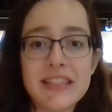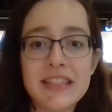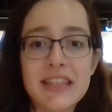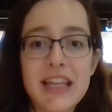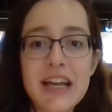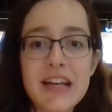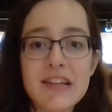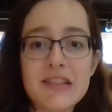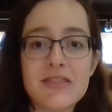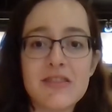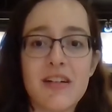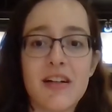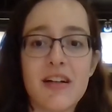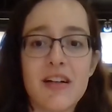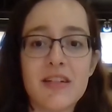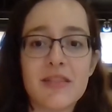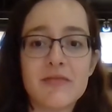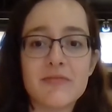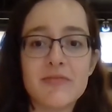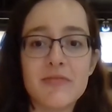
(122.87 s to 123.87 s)
legs
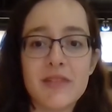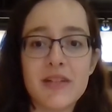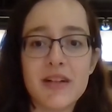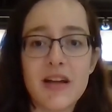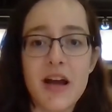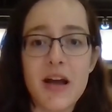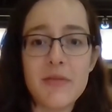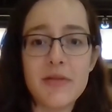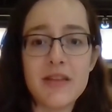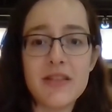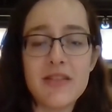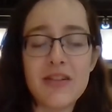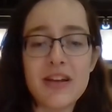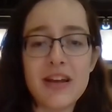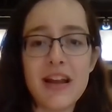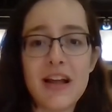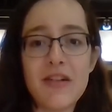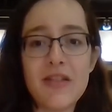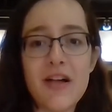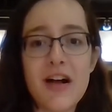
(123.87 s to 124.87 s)
are. I mean, look
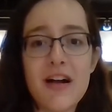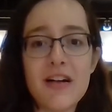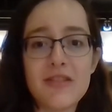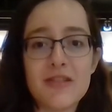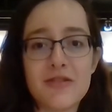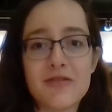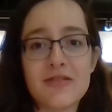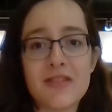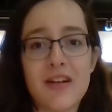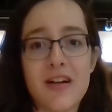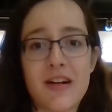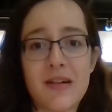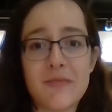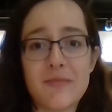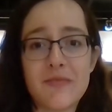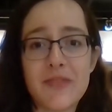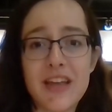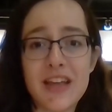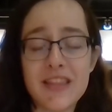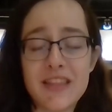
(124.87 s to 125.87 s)
at how long those are.
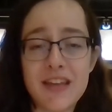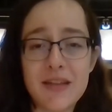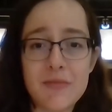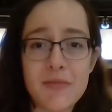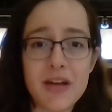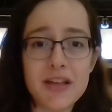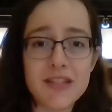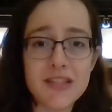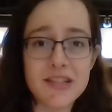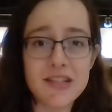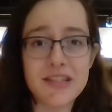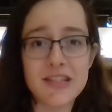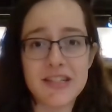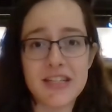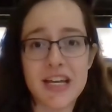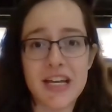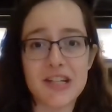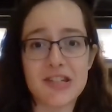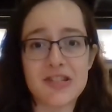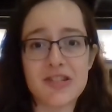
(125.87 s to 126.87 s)
And then muscles
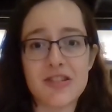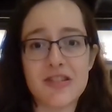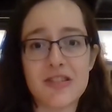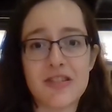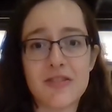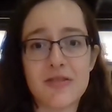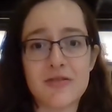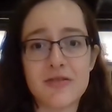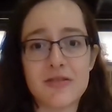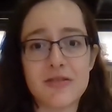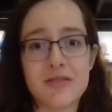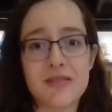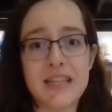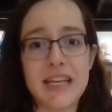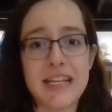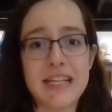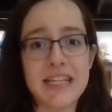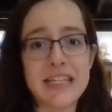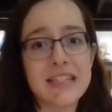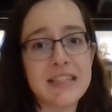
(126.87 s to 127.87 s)
attached to those
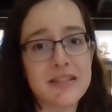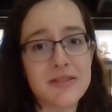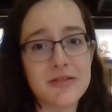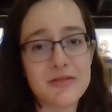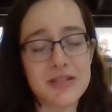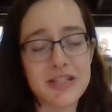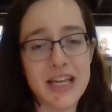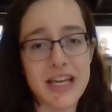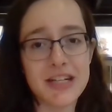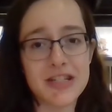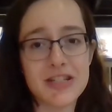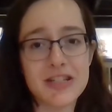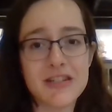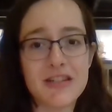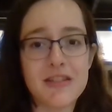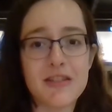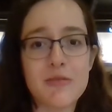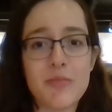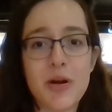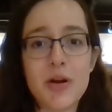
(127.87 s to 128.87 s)
tendons, attaching
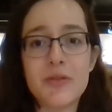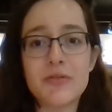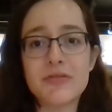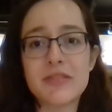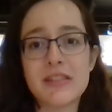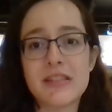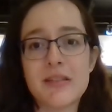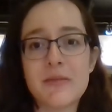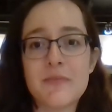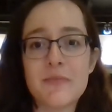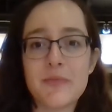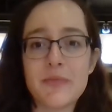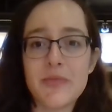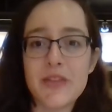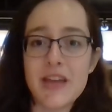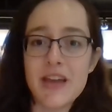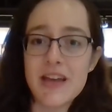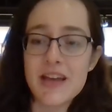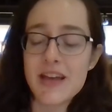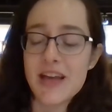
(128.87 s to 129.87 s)
to the bones.
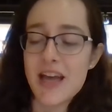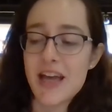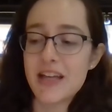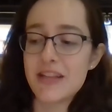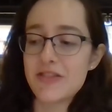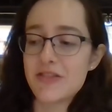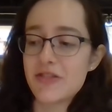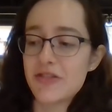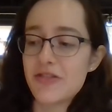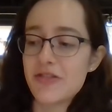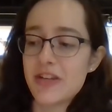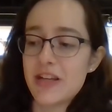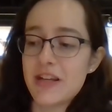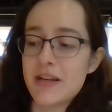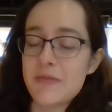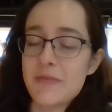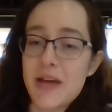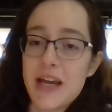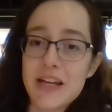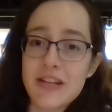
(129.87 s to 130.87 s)
And so you can
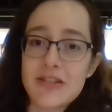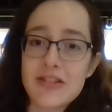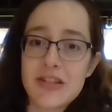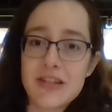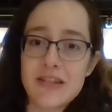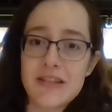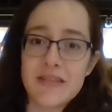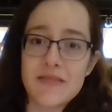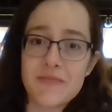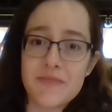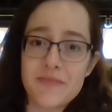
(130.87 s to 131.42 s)
imagine